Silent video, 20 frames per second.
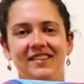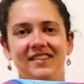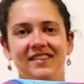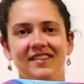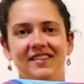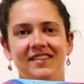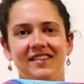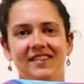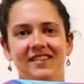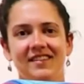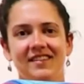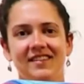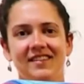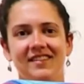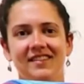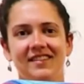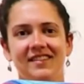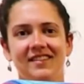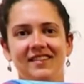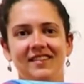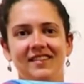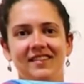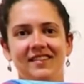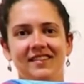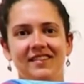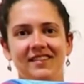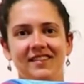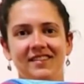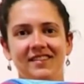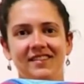
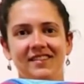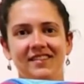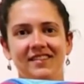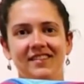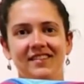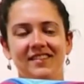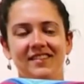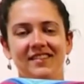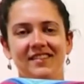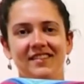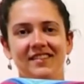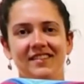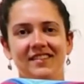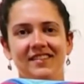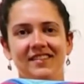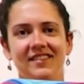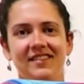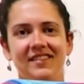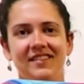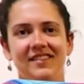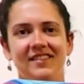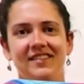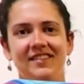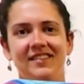This person isn't speaking.